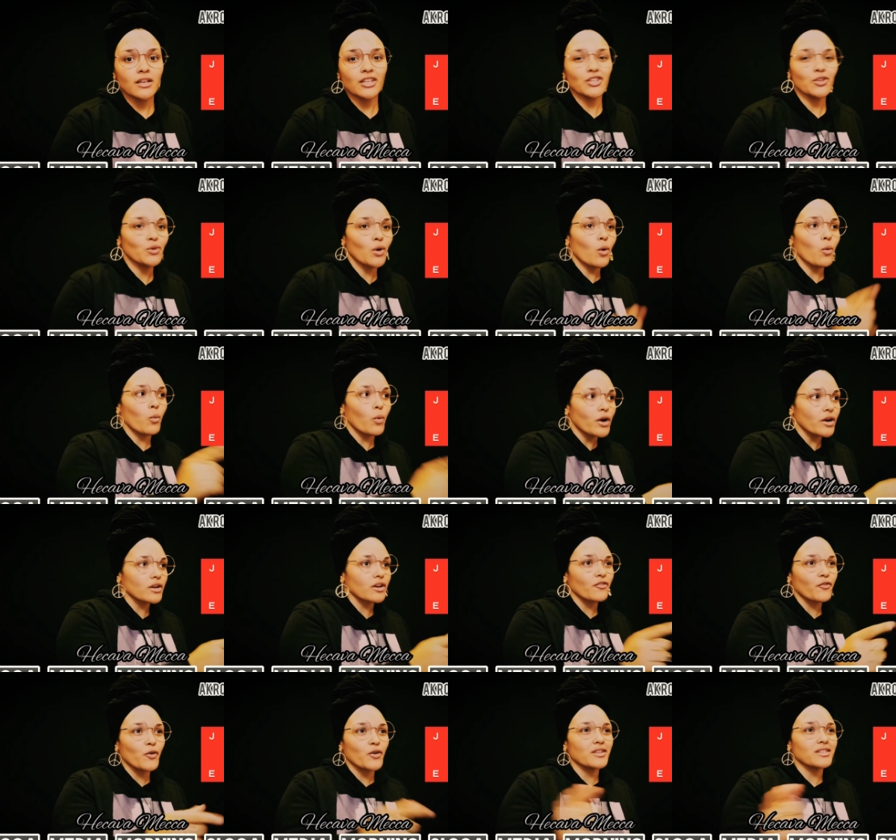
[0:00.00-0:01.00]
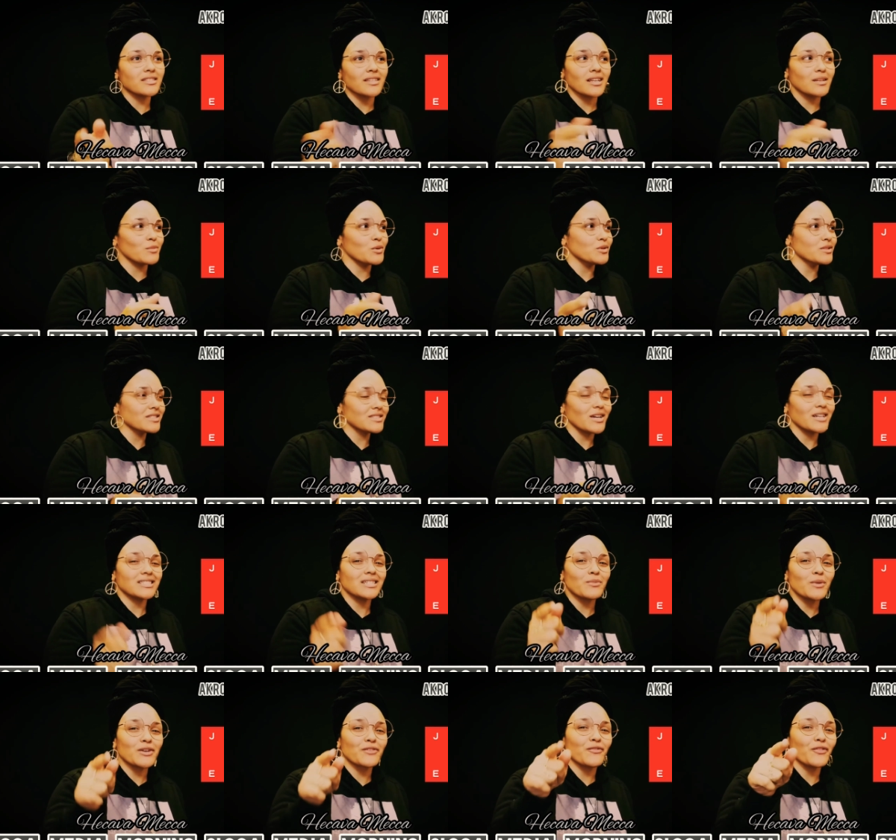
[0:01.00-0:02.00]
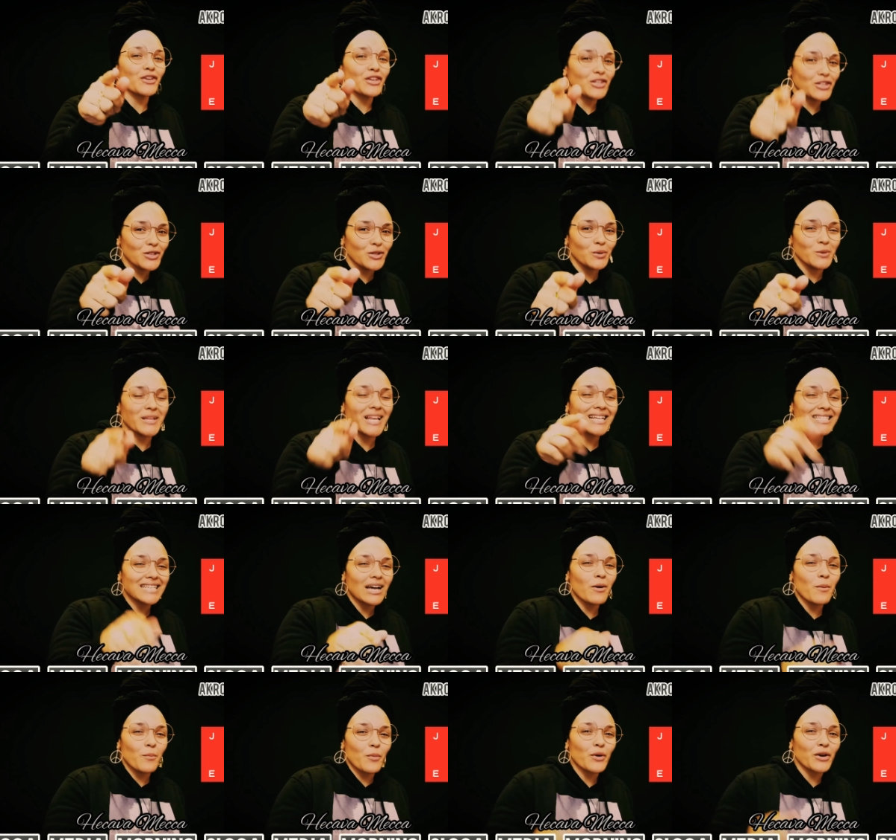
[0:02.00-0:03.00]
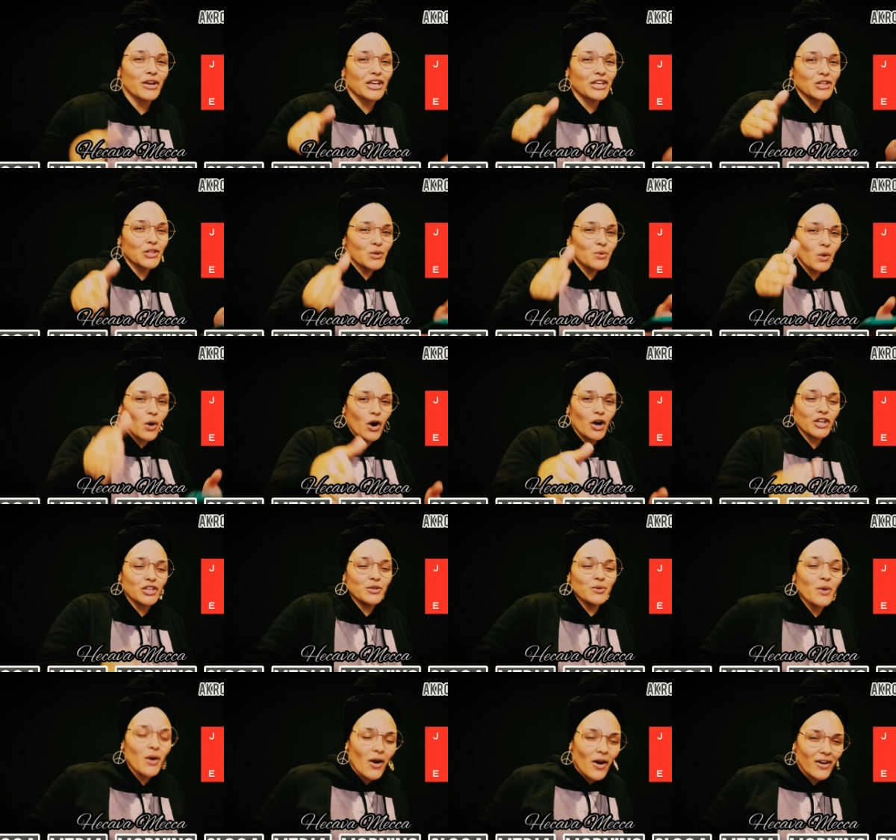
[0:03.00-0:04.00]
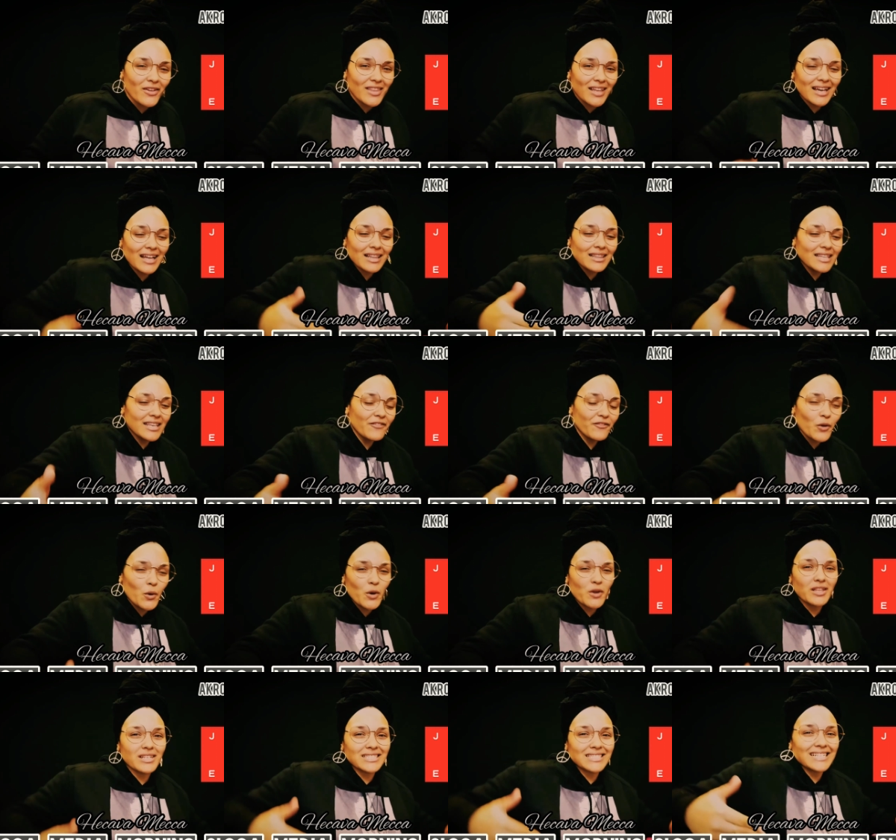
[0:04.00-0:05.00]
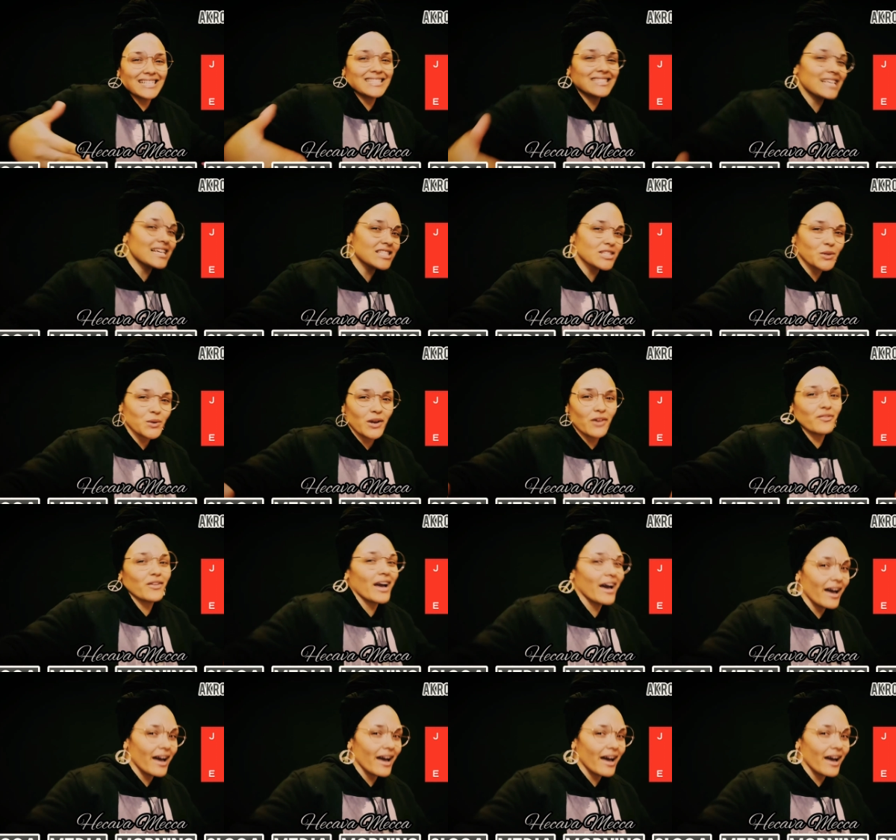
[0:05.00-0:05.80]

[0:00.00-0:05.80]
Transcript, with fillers: You don't work for the sun, moon, stars. I work for you. That's how important you are. You are the Khalifa or the successor of God.